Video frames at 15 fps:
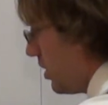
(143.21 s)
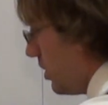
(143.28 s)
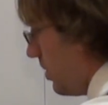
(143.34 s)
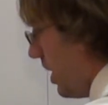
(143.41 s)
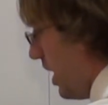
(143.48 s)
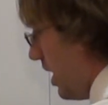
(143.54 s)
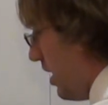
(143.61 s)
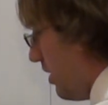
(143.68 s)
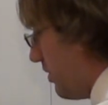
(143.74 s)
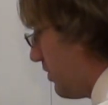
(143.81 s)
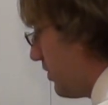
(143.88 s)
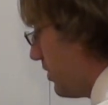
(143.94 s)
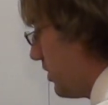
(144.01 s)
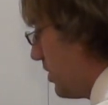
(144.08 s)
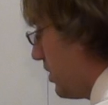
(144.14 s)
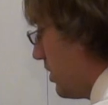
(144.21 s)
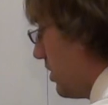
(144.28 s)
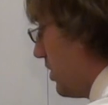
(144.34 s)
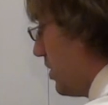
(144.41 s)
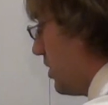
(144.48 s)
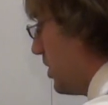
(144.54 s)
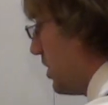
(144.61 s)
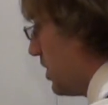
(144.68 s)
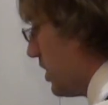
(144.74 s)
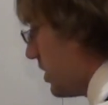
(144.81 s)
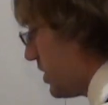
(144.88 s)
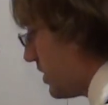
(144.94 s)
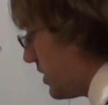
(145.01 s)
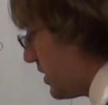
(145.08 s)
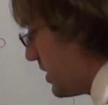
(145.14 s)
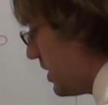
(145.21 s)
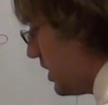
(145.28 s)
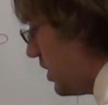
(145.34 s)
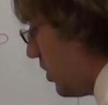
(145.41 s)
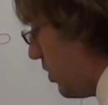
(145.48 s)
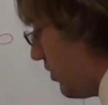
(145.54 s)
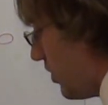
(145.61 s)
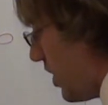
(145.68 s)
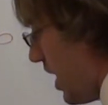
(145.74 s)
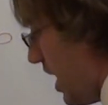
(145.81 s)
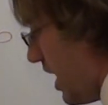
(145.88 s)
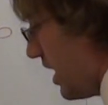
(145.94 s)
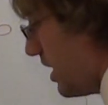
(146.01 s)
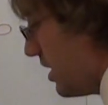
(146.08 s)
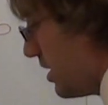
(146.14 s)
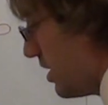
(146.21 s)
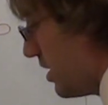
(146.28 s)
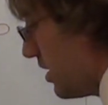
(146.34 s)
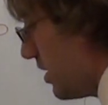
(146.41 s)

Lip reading: You have c over a,